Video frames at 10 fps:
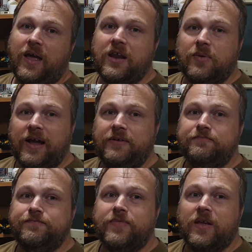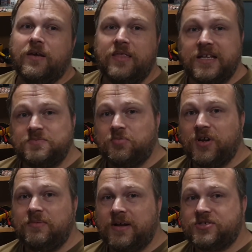Anyway, that's
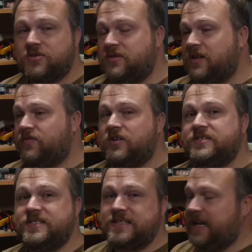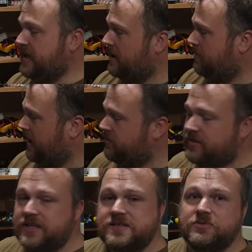pretty much all I've got to say
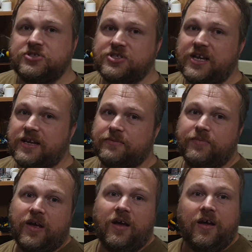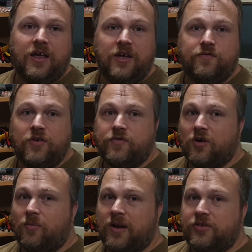about this machine. If you've
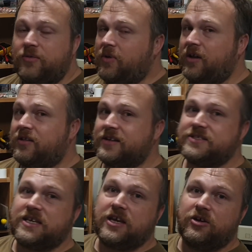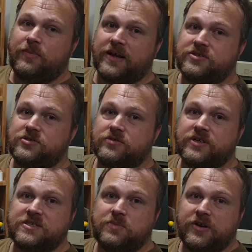got one of them, I'd like to hear about
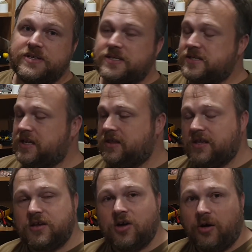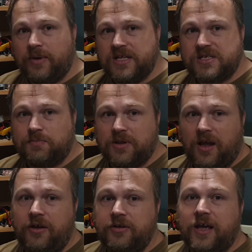your experiences in the comments
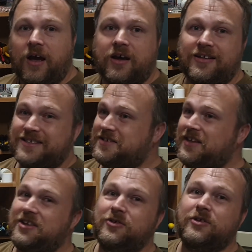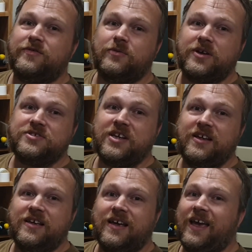below. I'd like to thank you all for
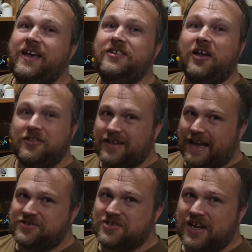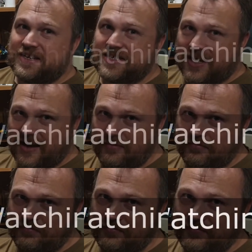watching, and I'll catch you next time.